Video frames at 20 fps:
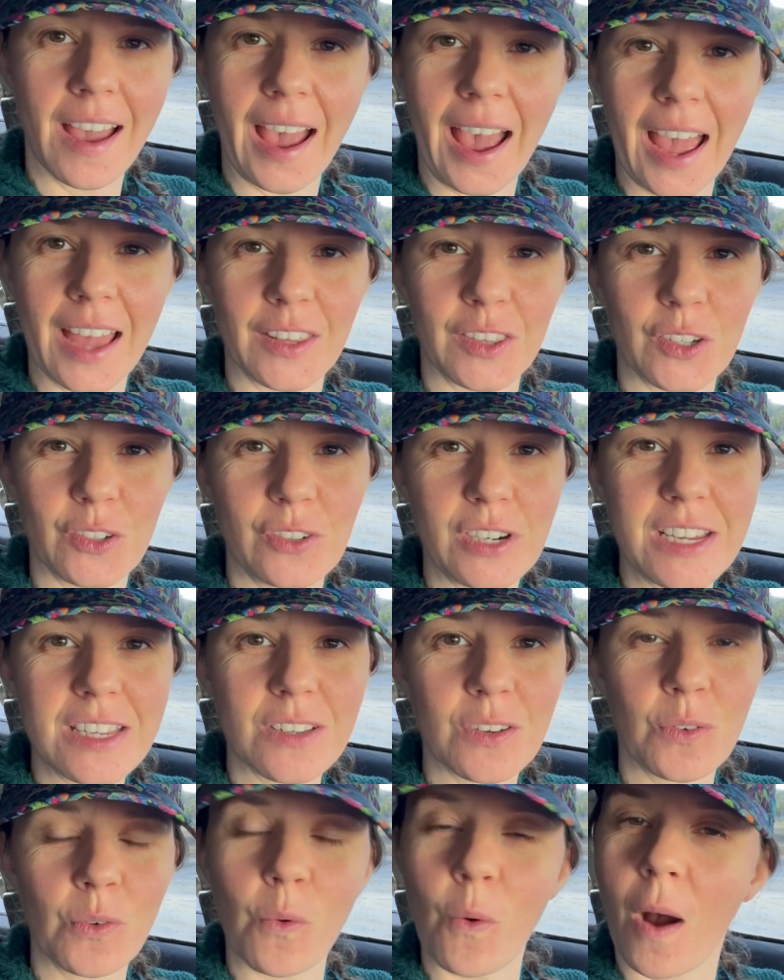And the
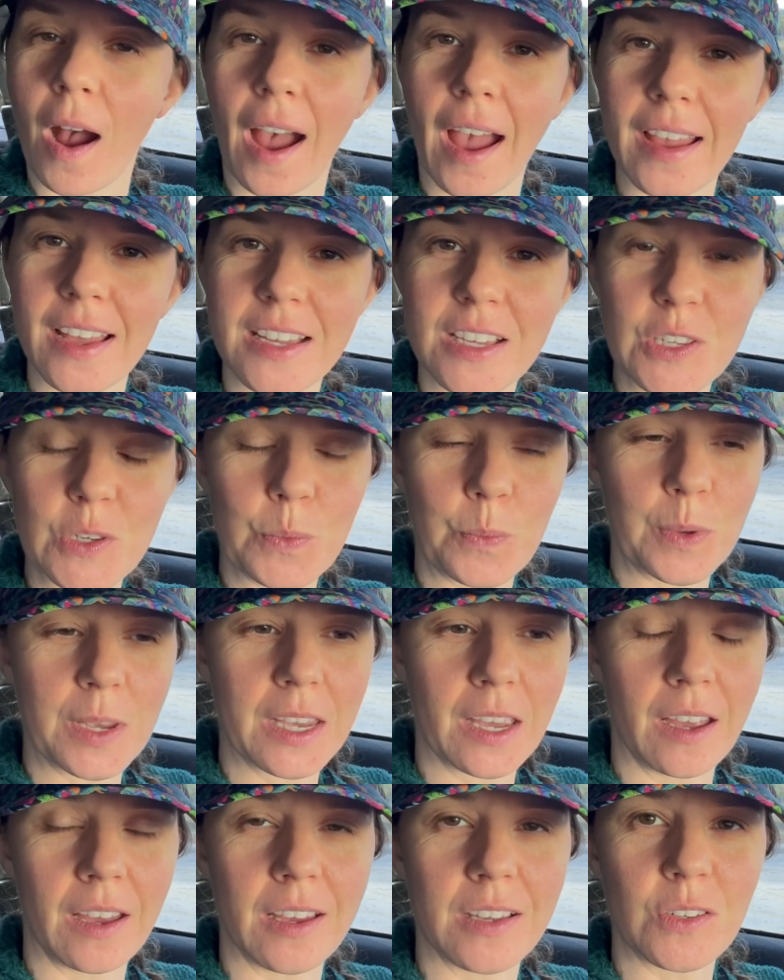reason why is
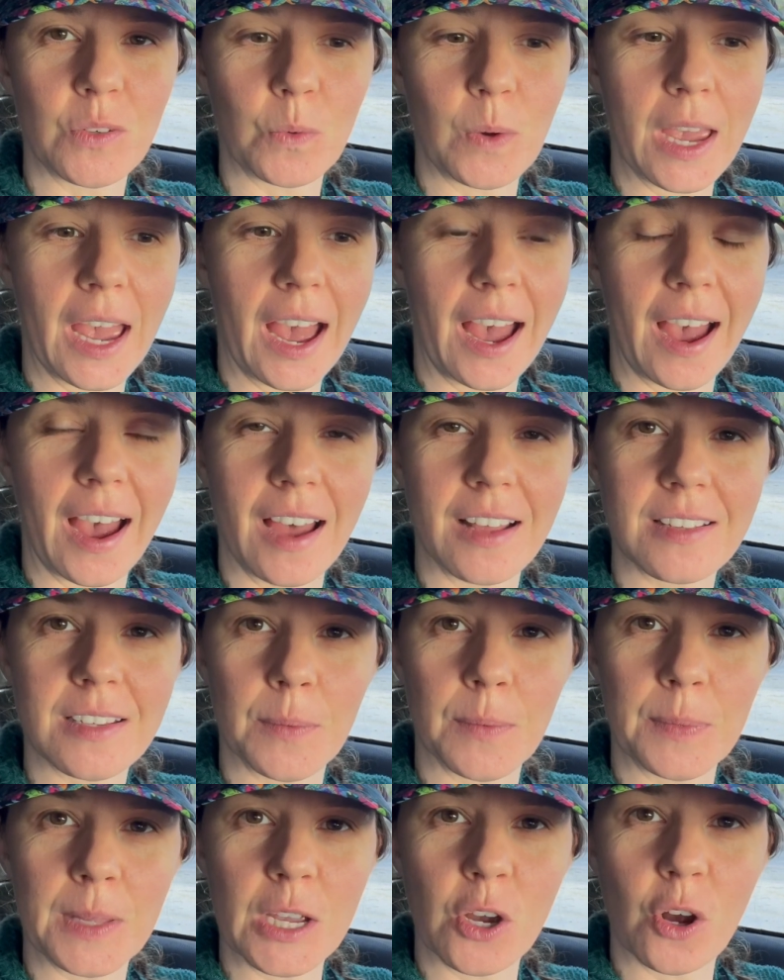because we had
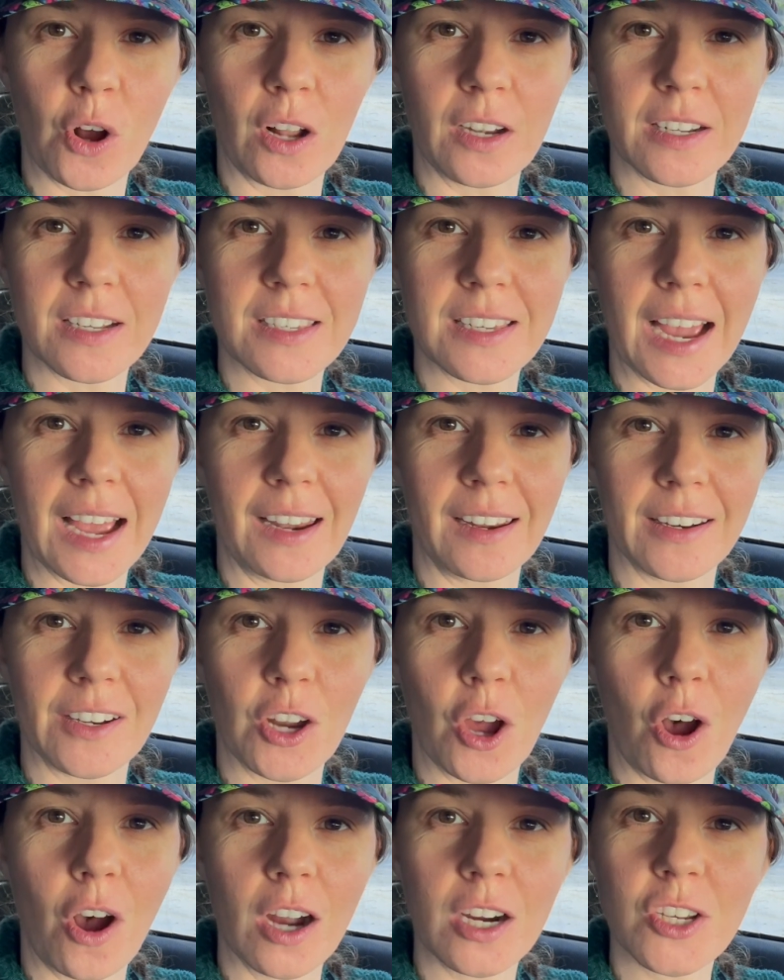something called a
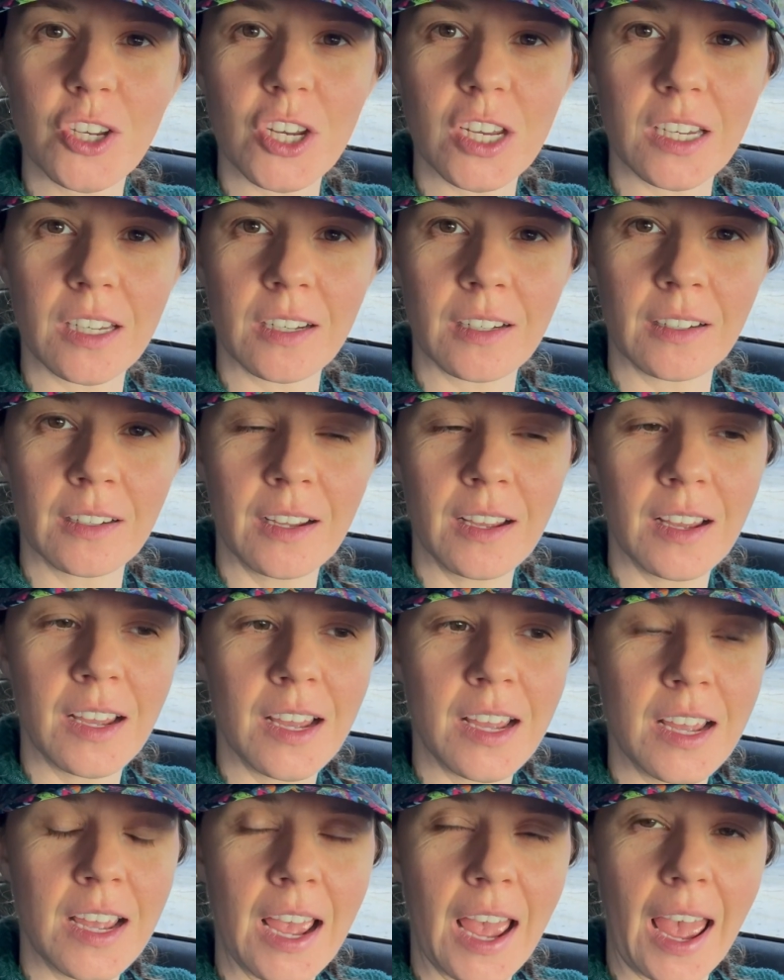silent auction
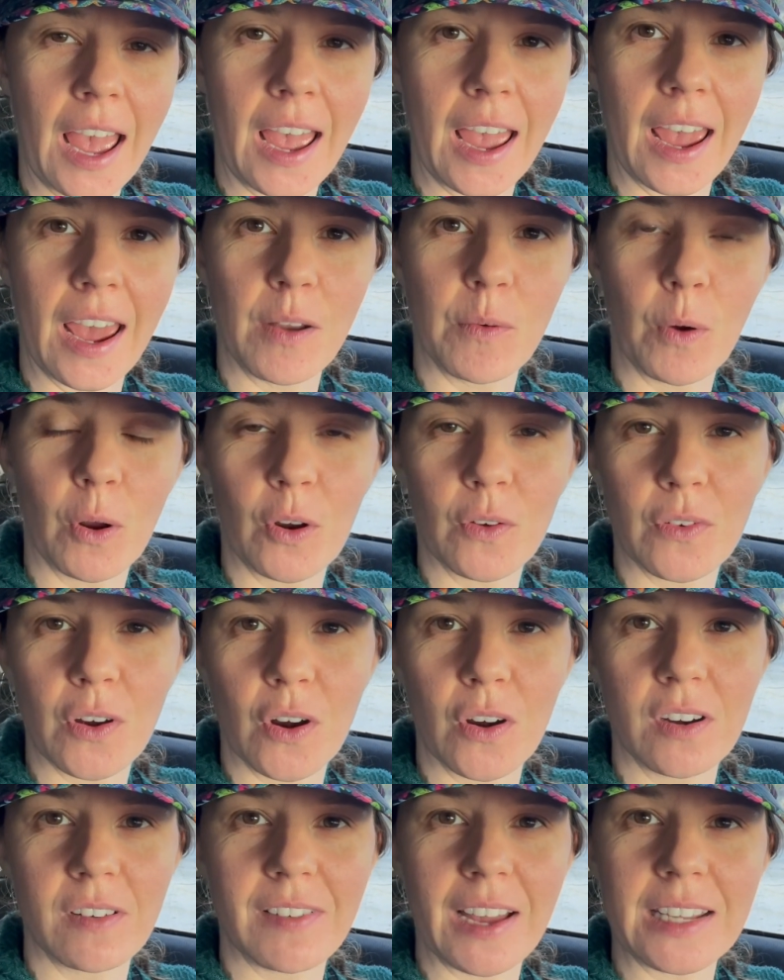at one of
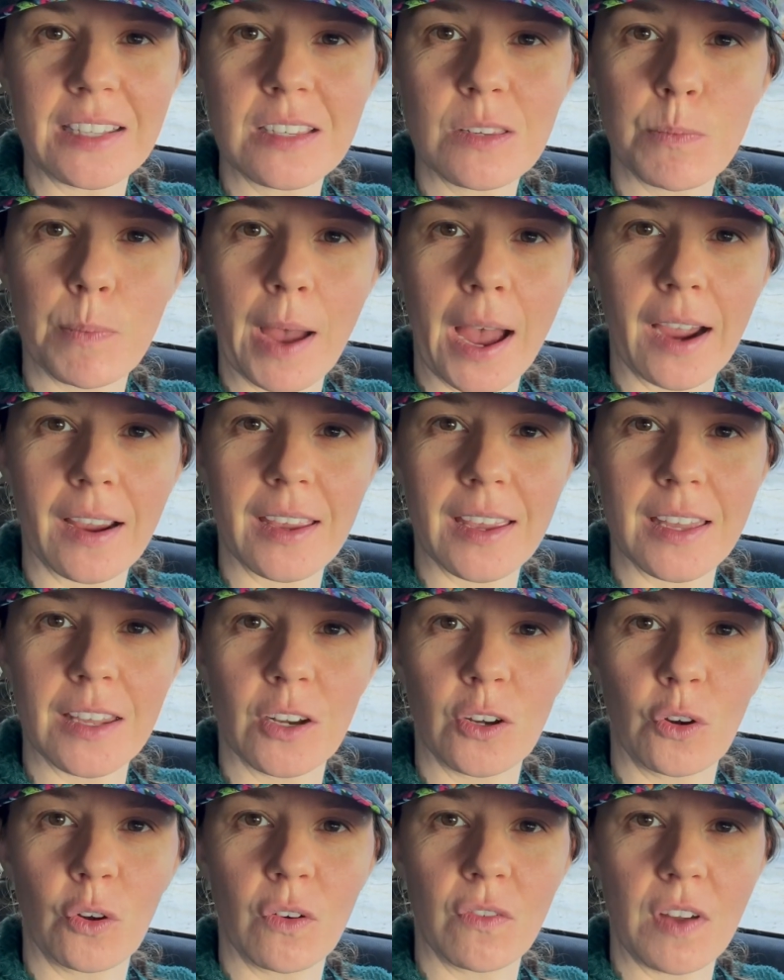our events back
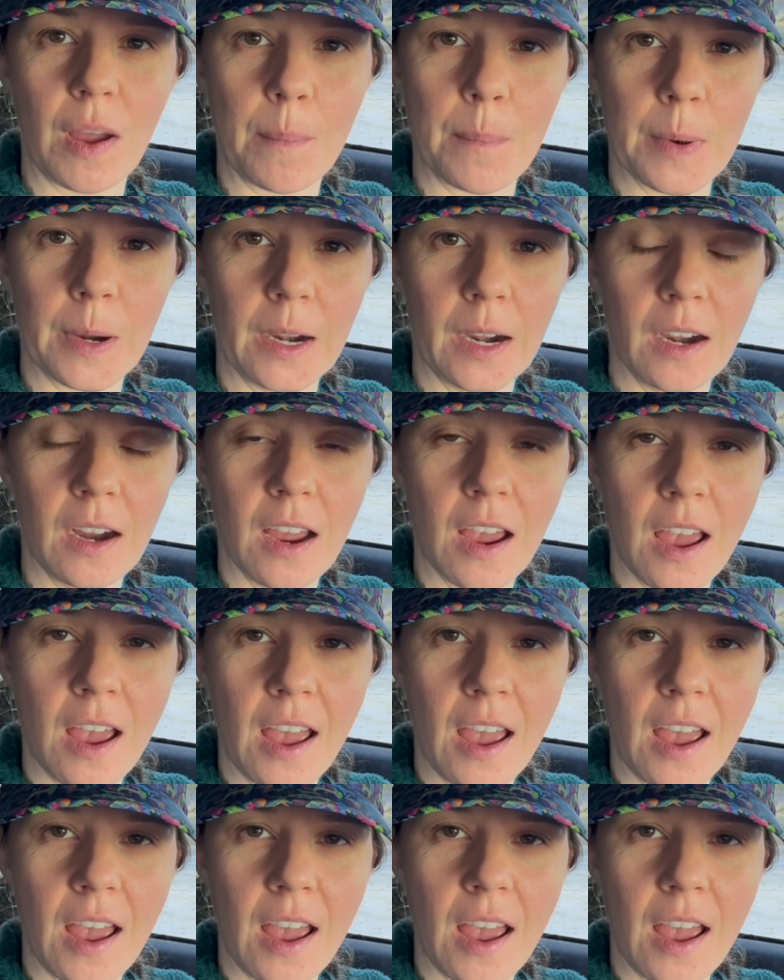in November.